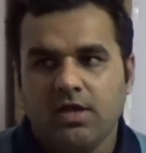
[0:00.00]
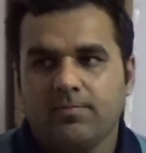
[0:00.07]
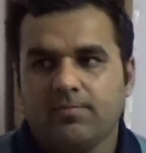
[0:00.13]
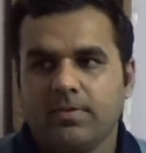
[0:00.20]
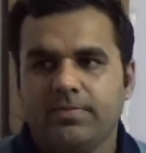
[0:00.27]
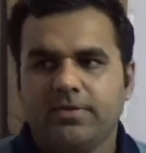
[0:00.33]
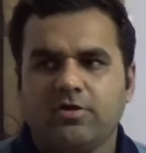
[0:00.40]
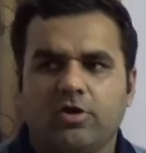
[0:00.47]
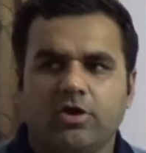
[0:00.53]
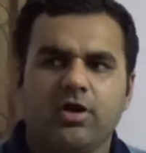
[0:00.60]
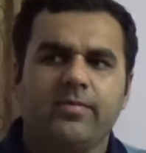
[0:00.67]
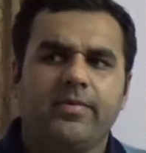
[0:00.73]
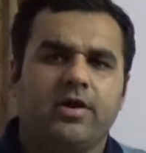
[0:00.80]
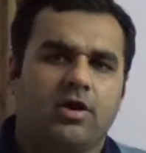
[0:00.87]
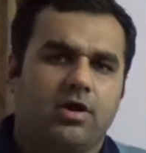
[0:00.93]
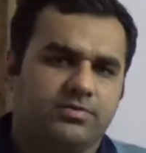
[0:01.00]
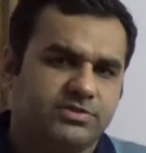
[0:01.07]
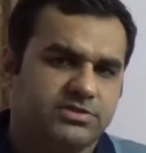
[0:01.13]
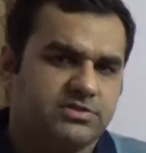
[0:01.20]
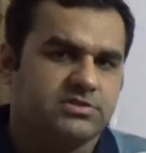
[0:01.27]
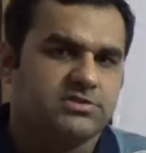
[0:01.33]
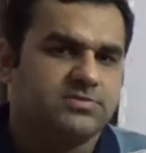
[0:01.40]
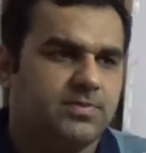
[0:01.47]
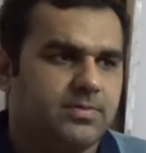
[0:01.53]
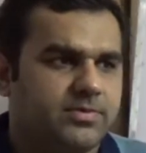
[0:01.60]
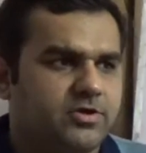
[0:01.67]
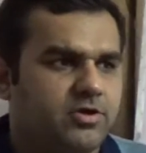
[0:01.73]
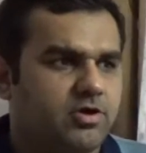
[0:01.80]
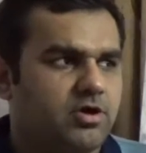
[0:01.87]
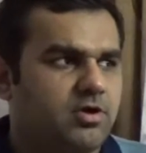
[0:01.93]
People talking about options.
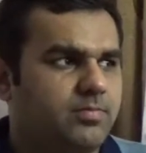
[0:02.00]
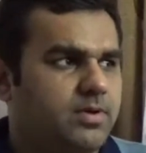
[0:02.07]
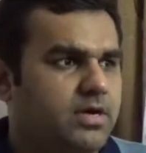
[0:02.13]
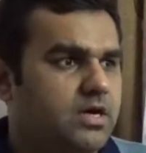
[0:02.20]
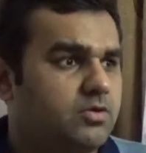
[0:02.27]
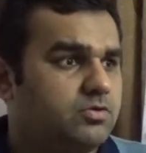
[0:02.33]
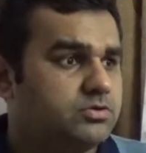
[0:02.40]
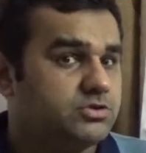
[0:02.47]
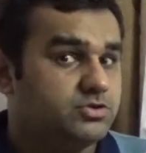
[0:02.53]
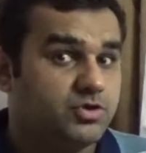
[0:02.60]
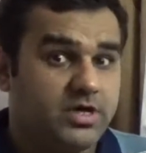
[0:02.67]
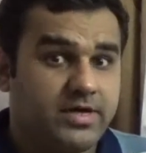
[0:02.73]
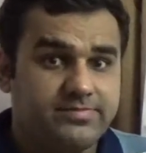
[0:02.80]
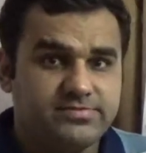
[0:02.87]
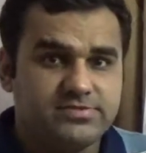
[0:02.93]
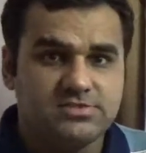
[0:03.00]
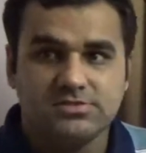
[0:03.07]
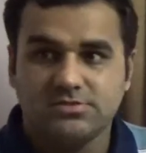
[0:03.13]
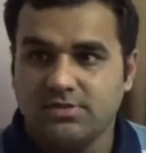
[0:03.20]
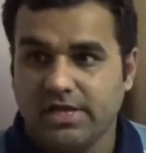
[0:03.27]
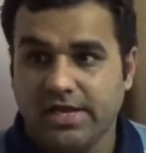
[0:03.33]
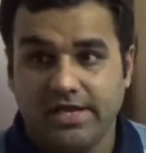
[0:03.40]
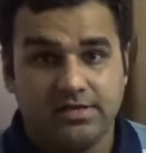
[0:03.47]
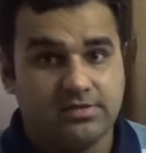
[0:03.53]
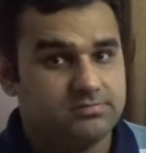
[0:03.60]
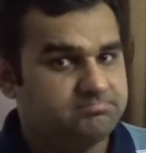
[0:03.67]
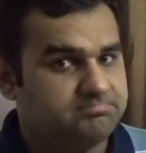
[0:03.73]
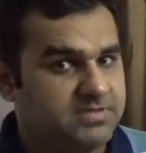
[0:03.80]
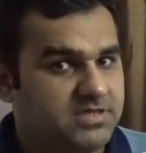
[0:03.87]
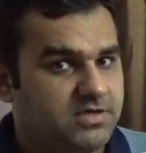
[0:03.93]
People talking about swaps. Like
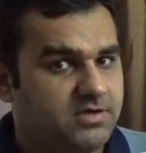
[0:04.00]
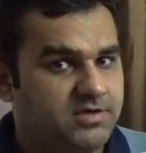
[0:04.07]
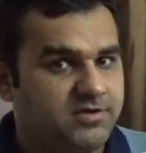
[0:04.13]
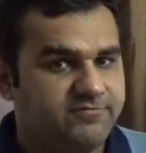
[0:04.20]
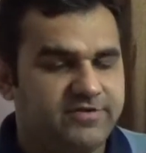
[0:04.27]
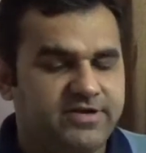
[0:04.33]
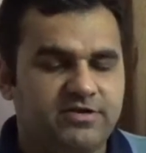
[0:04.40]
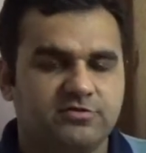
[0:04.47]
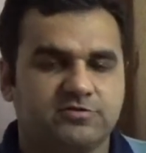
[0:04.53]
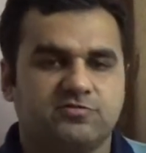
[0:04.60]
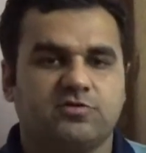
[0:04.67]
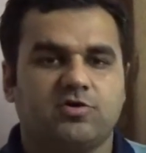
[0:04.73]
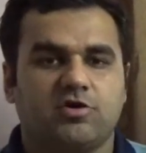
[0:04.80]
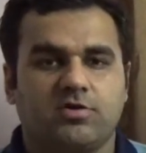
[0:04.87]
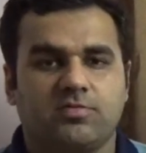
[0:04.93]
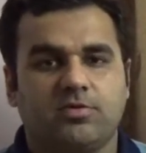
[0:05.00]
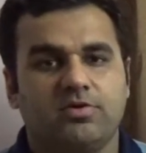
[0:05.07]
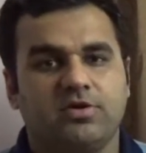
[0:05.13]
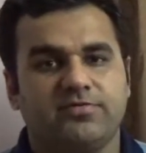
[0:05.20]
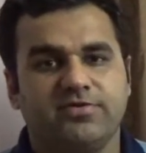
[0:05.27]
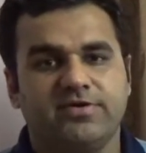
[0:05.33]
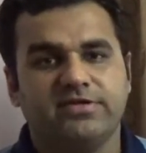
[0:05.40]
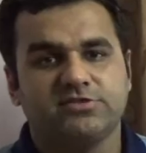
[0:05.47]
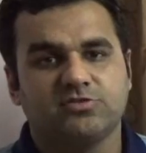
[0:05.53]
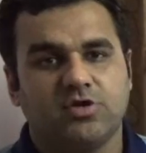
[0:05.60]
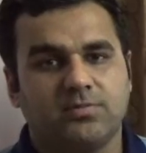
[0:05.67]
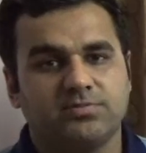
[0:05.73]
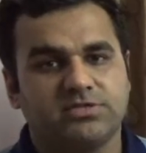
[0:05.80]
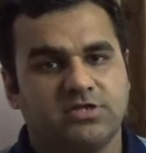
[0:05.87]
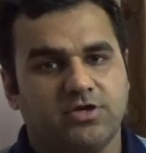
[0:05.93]
in the earlier videos, we talked about liquidity
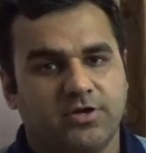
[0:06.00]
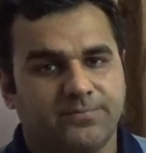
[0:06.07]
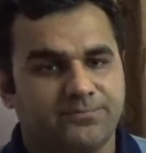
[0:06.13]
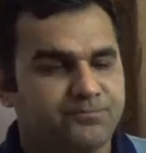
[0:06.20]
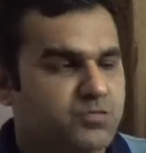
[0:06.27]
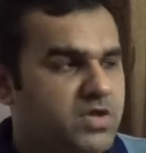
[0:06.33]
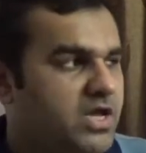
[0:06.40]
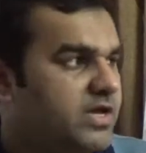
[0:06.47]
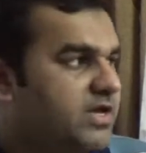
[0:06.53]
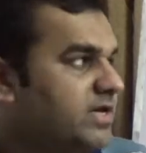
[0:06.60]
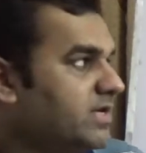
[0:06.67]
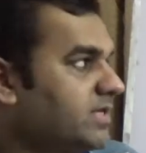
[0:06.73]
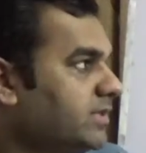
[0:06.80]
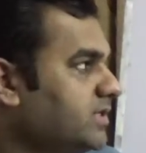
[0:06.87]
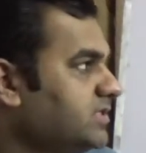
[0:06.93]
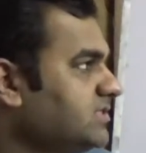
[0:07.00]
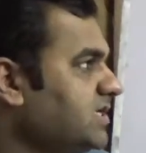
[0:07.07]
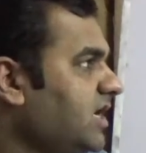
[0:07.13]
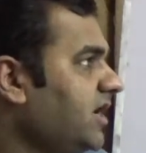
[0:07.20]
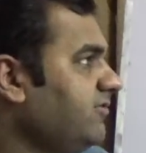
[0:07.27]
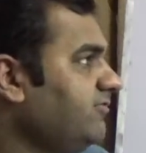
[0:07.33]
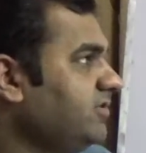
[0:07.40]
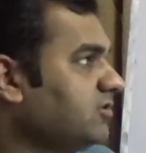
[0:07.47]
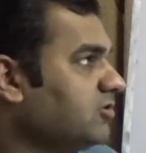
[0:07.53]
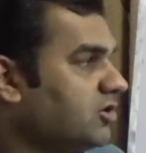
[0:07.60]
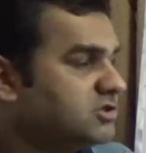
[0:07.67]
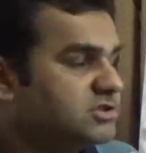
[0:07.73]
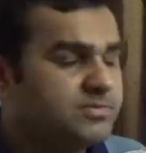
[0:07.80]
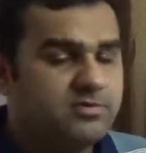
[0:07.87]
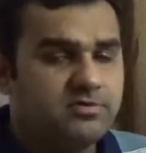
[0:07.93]
swaps and all. This time, we
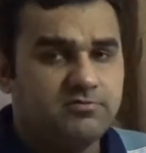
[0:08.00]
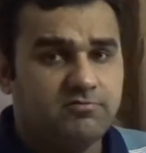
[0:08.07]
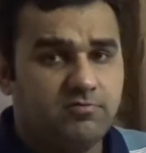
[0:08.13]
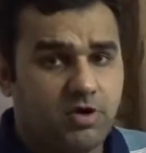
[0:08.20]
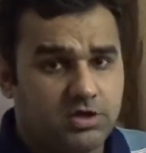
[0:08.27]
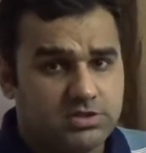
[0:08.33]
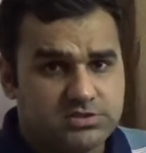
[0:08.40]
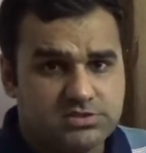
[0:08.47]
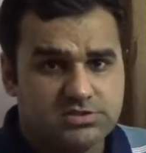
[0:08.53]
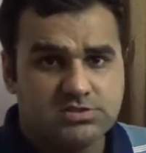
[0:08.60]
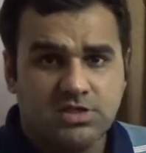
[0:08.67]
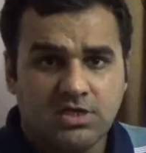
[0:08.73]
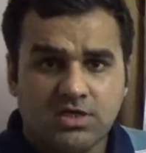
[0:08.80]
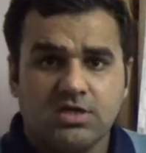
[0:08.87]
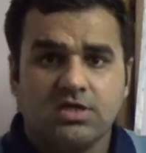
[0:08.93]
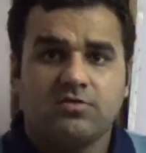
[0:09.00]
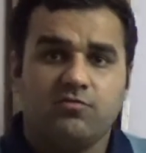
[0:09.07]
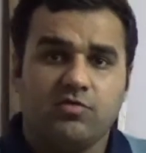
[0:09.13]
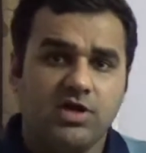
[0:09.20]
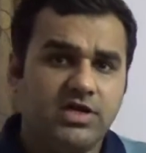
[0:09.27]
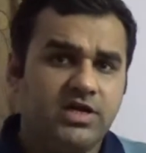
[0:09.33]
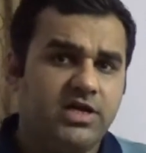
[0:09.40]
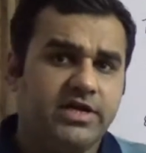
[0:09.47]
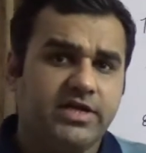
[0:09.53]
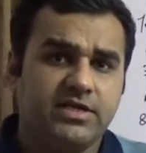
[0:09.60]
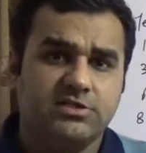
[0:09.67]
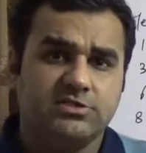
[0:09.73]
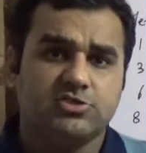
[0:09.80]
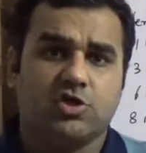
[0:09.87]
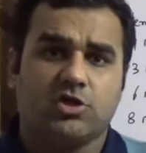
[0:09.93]
talks about vols.
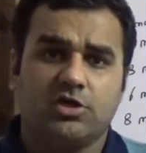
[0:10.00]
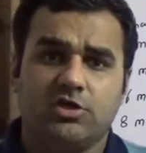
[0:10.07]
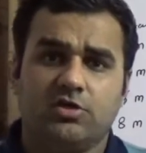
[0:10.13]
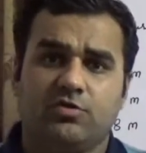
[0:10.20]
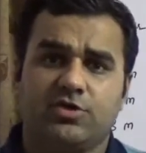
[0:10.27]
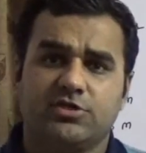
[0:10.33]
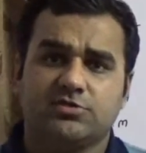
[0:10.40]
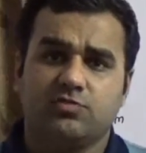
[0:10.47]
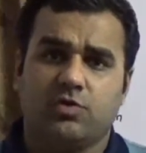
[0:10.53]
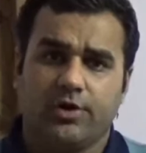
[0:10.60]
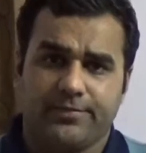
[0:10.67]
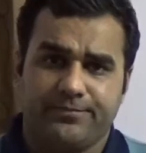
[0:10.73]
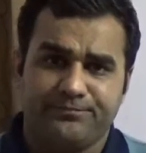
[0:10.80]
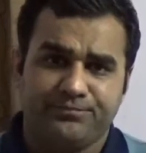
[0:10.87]
Volatility is shortly known as vol.